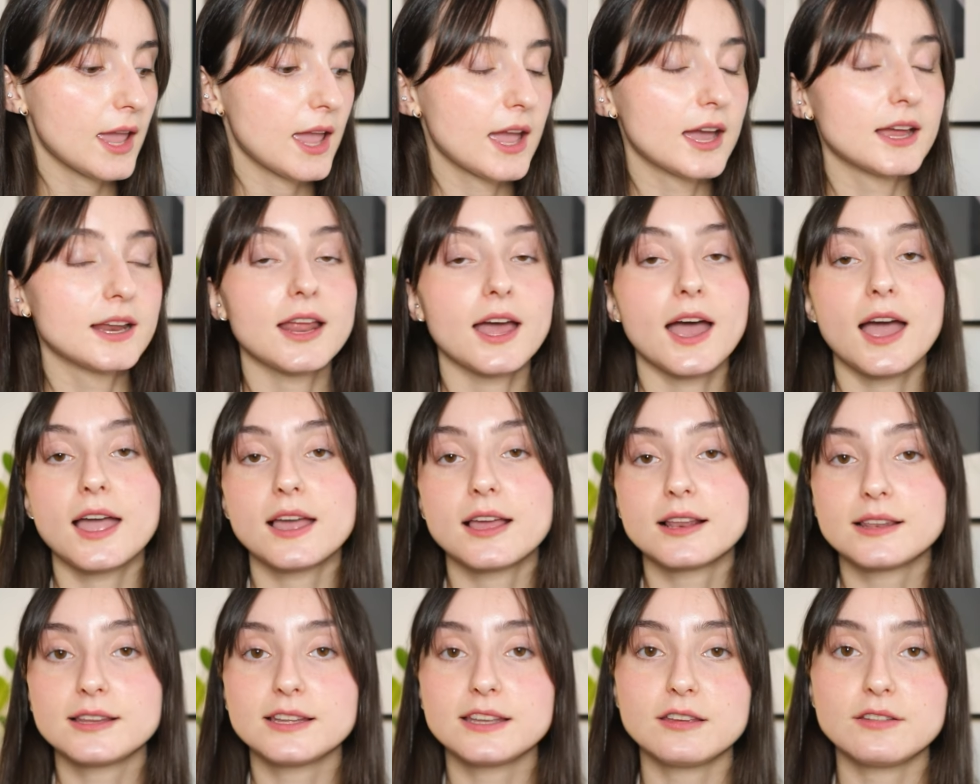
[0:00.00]
and I
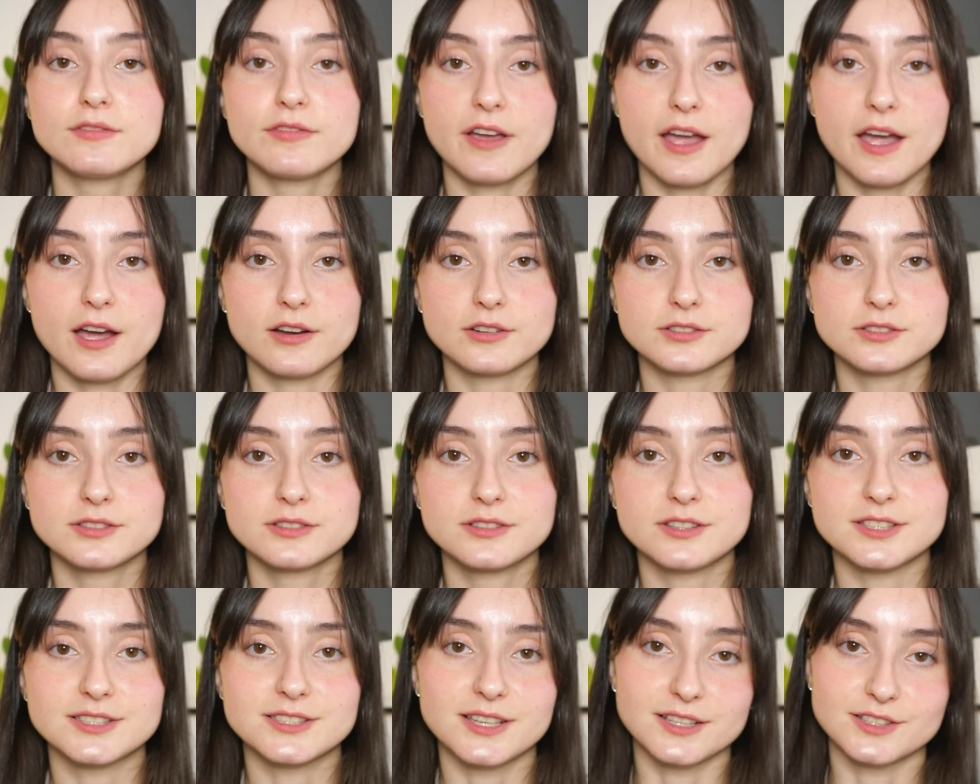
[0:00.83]
leave out
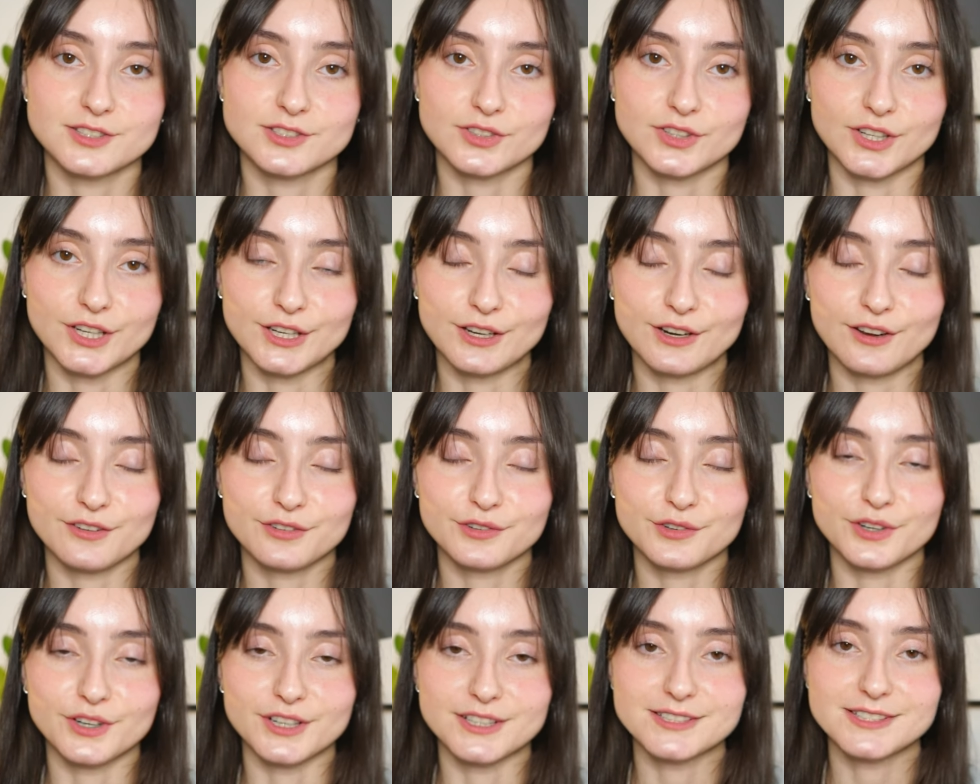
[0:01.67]
the sunscreen, of
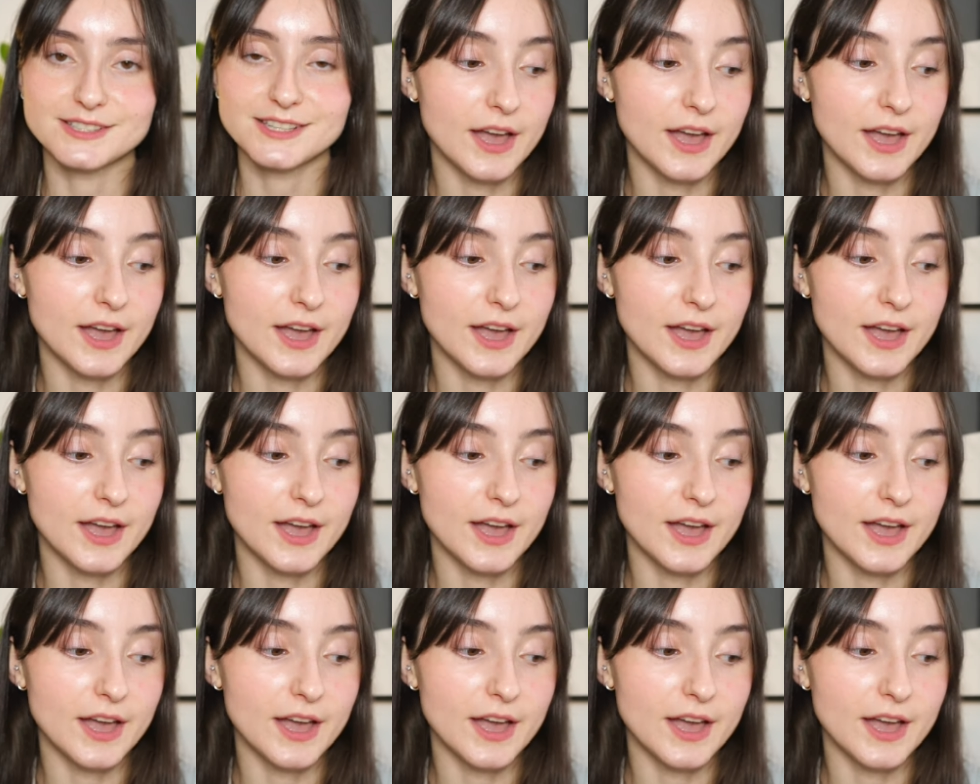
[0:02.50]
course.